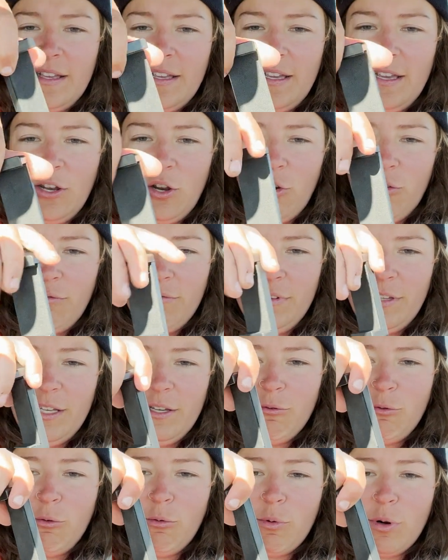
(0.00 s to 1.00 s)
And hopefully
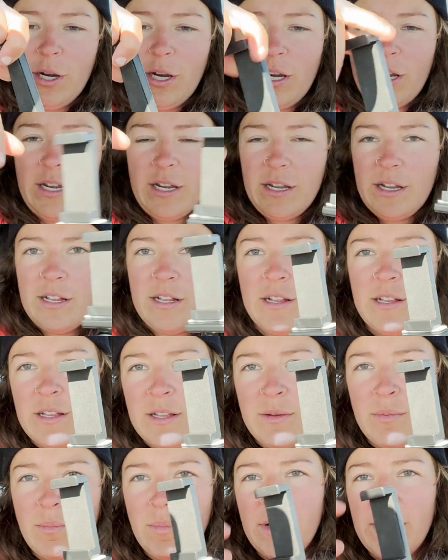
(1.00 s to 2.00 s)
it will work.
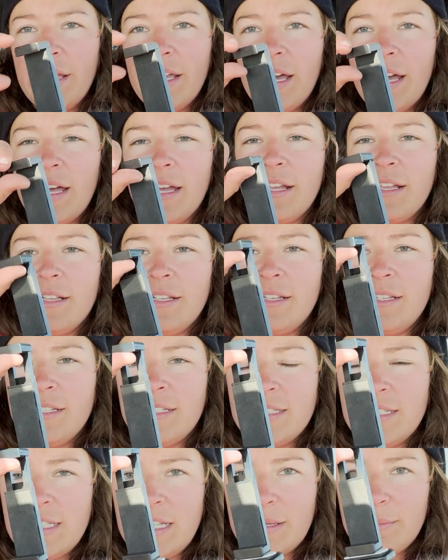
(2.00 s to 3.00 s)
But yeah,
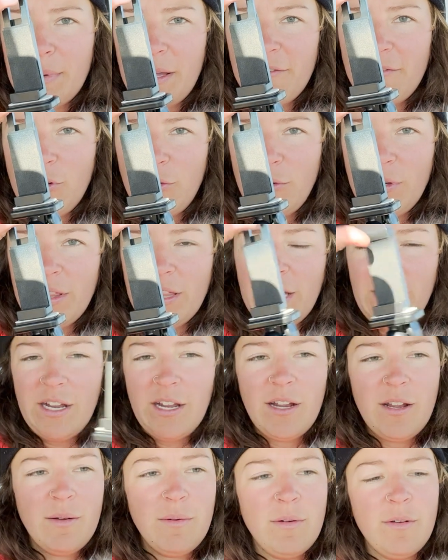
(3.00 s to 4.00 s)
stick my phone in
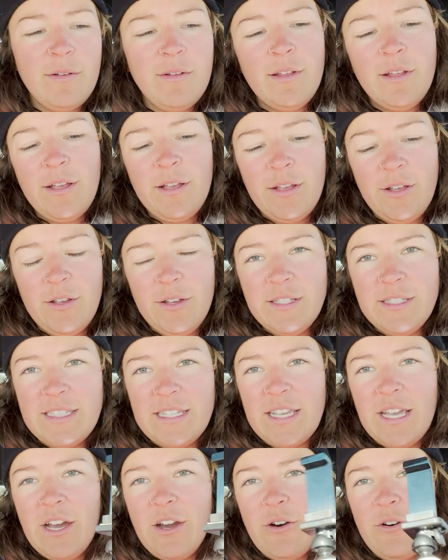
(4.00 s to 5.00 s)
there. Good to
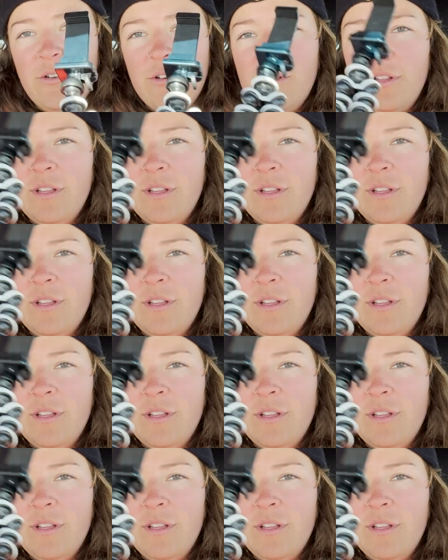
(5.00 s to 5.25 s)
go.